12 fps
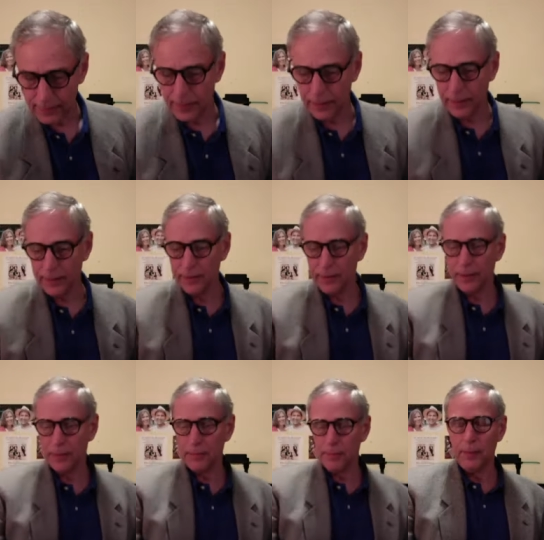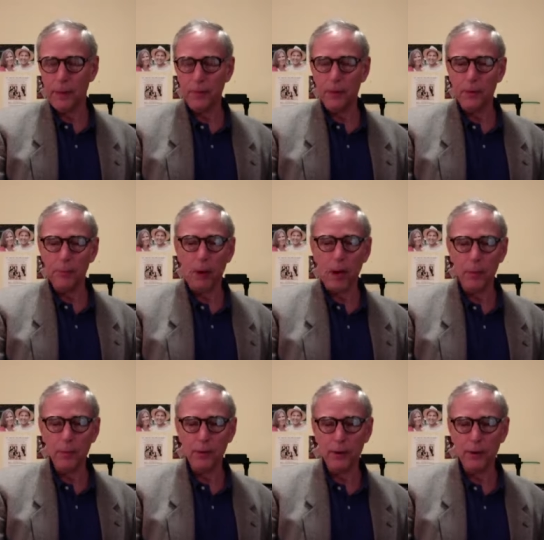And uh, maybe your
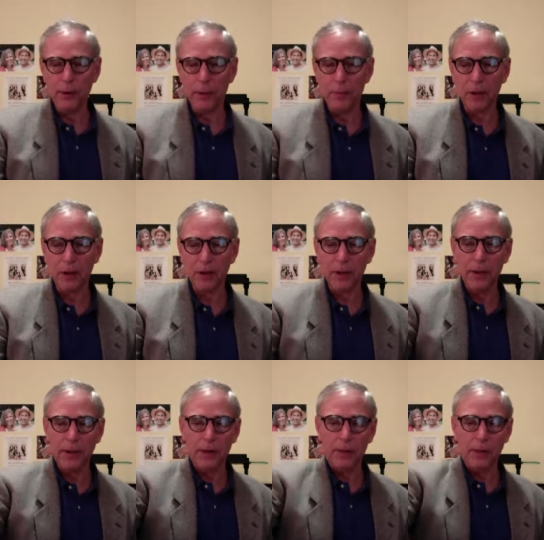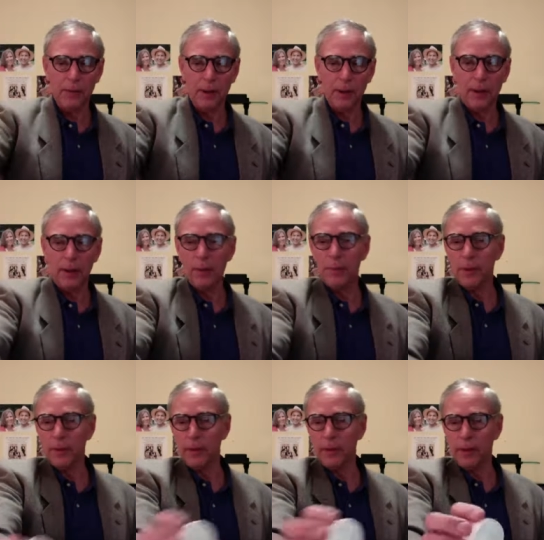mom or your grandma
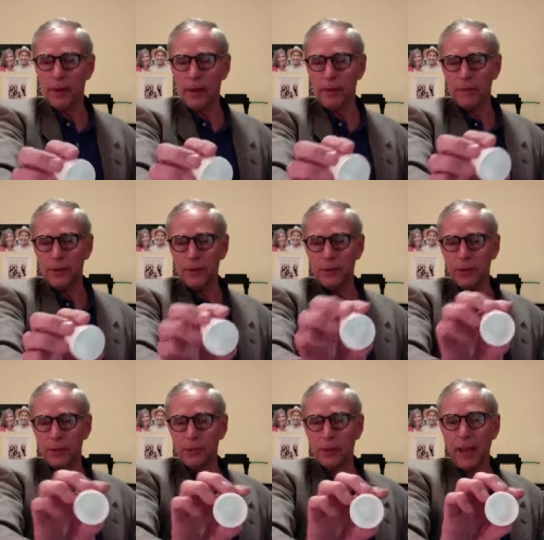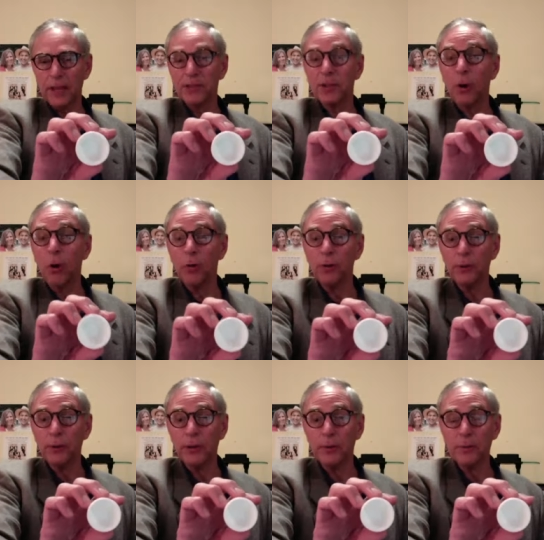um, have used in the past cold
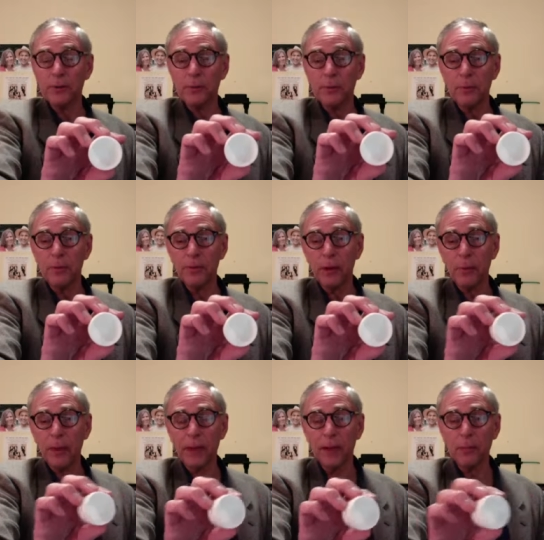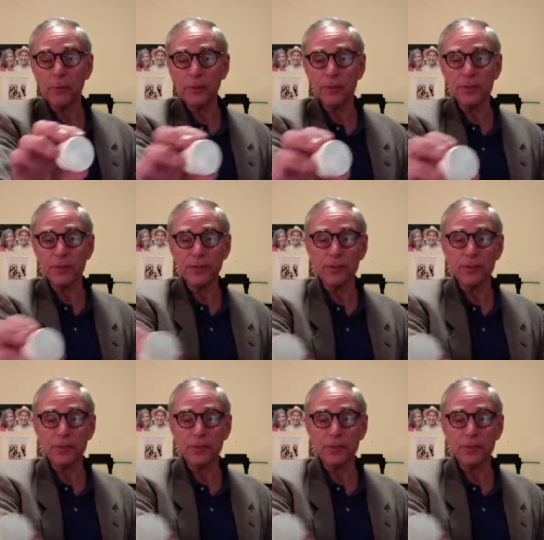cream to remove their makeup. Well, this is